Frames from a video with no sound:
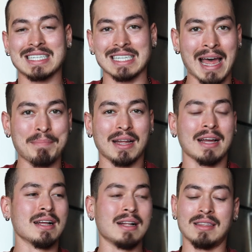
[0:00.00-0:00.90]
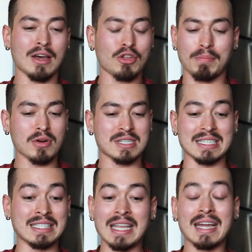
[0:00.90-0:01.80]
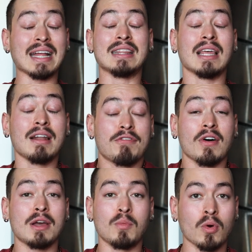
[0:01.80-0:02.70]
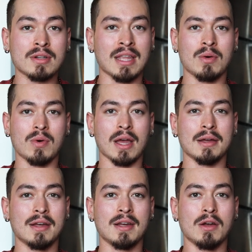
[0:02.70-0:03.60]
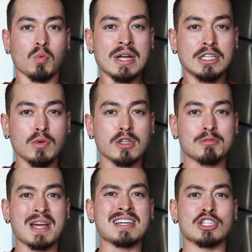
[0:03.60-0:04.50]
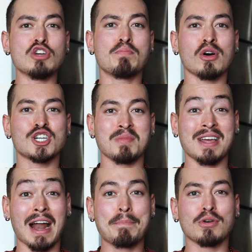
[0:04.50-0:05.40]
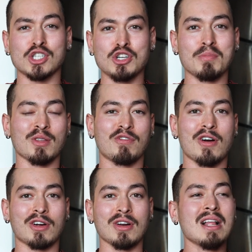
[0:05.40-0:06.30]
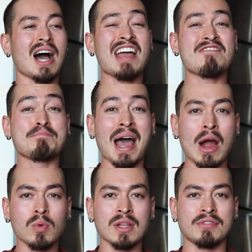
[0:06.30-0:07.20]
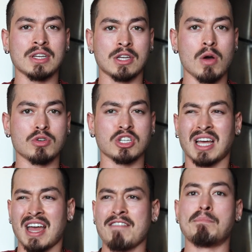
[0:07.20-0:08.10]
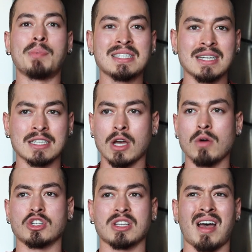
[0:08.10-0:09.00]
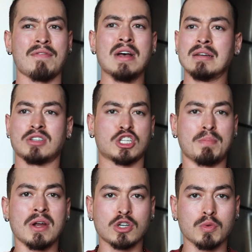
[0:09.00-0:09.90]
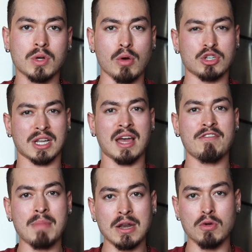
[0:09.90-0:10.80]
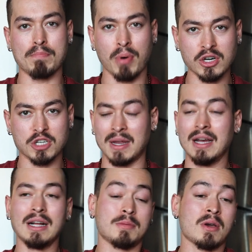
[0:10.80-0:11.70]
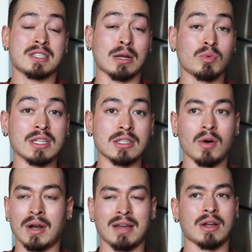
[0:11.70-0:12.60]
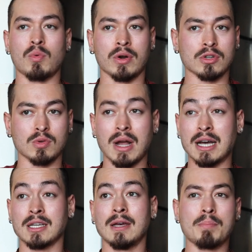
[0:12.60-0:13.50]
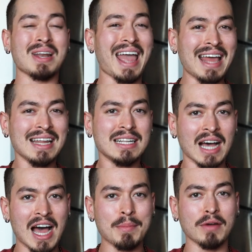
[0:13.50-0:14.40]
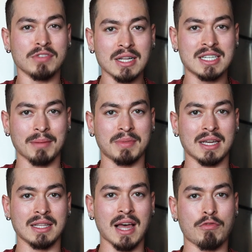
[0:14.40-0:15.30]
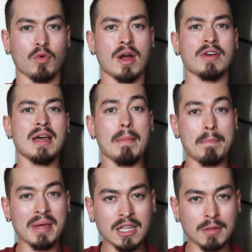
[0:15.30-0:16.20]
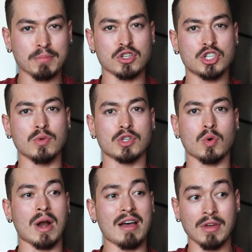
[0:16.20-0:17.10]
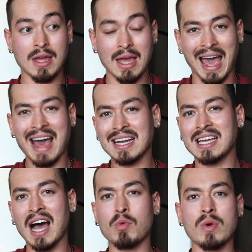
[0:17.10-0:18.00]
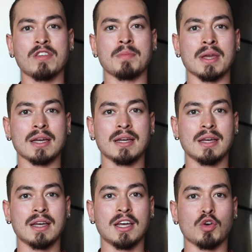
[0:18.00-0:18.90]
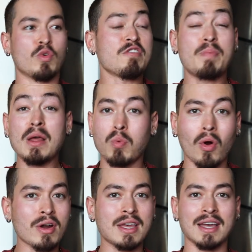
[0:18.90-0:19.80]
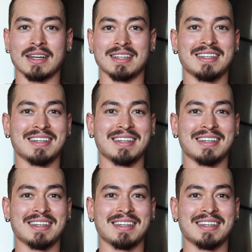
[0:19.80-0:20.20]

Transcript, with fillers: slapping the other person's dick. It doesn't fucking work that way. We do this because you push me and I push you, motherfucker. I have powerlifting coaches. I have business coaches. I have spiritual coaches. I have men who push me. To be honest, I really don't. I have like one or two guys. But anytime I've done something in life, or I've been in the pursuits, or have had a guy with me, we've been working.